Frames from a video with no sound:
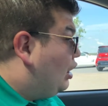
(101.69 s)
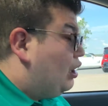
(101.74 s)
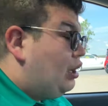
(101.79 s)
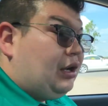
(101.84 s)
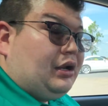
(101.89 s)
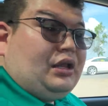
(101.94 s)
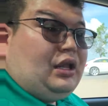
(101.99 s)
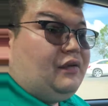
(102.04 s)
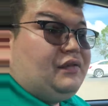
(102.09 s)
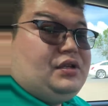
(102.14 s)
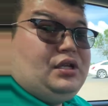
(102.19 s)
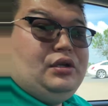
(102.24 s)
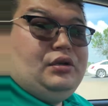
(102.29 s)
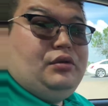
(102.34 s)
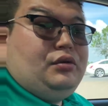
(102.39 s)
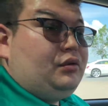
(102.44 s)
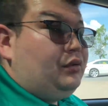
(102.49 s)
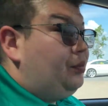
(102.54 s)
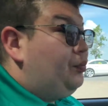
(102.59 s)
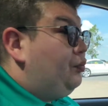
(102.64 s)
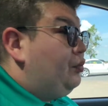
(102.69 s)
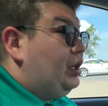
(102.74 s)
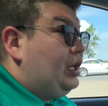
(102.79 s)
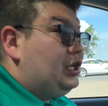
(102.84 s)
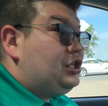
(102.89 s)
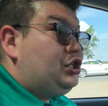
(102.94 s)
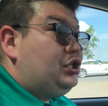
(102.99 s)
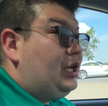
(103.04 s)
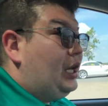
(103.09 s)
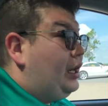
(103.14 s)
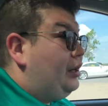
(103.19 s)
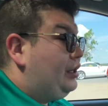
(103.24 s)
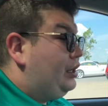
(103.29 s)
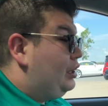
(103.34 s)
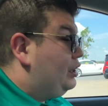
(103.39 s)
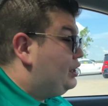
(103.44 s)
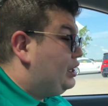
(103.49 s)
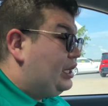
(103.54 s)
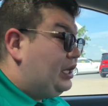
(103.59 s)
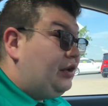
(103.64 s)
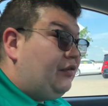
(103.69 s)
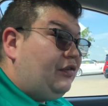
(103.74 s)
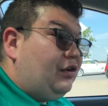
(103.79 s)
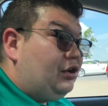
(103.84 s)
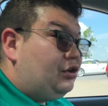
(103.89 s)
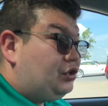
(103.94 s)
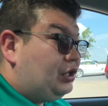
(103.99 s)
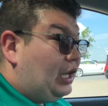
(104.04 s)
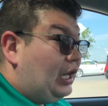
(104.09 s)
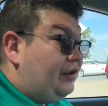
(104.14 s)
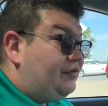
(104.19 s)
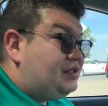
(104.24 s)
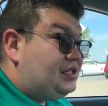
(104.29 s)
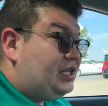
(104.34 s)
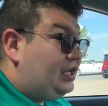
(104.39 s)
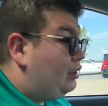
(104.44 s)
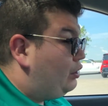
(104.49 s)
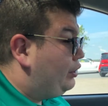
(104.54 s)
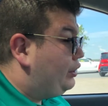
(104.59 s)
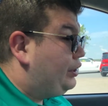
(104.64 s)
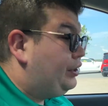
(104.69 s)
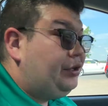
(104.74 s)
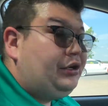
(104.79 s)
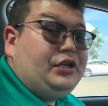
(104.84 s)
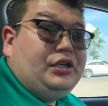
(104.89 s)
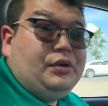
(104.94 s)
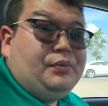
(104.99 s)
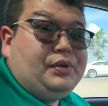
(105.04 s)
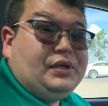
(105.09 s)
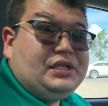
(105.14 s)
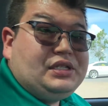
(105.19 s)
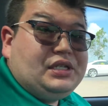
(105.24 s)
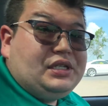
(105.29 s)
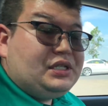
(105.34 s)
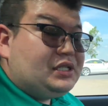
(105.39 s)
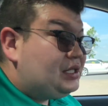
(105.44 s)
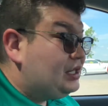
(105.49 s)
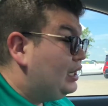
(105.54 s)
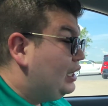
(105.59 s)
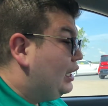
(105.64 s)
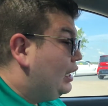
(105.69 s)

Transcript: I'd love to get you down here, take you for a drive, see how I can earn your business,